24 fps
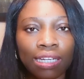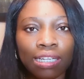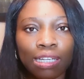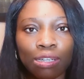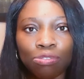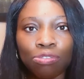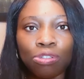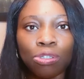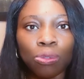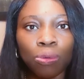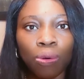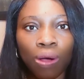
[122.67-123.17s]
that
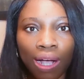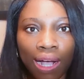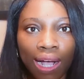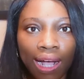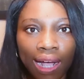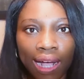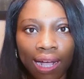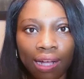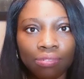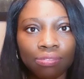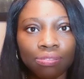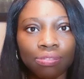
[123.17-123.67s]
if you
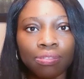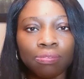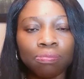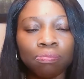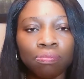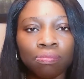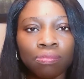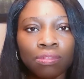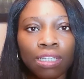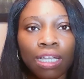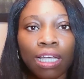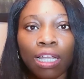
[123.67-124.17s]
have
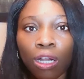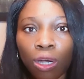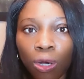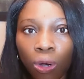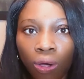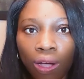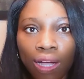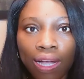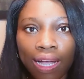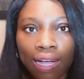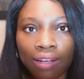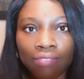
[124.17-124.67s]
a
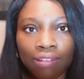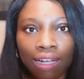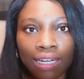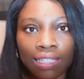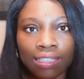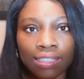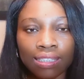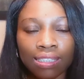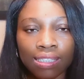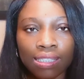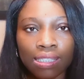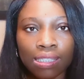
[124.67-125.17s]
longer
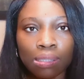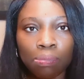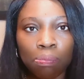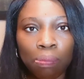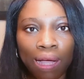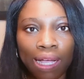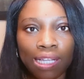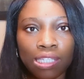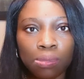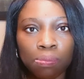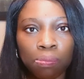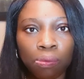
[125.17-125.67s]
validity
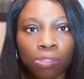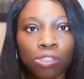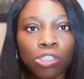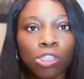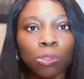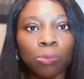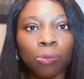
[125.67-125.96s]
passport,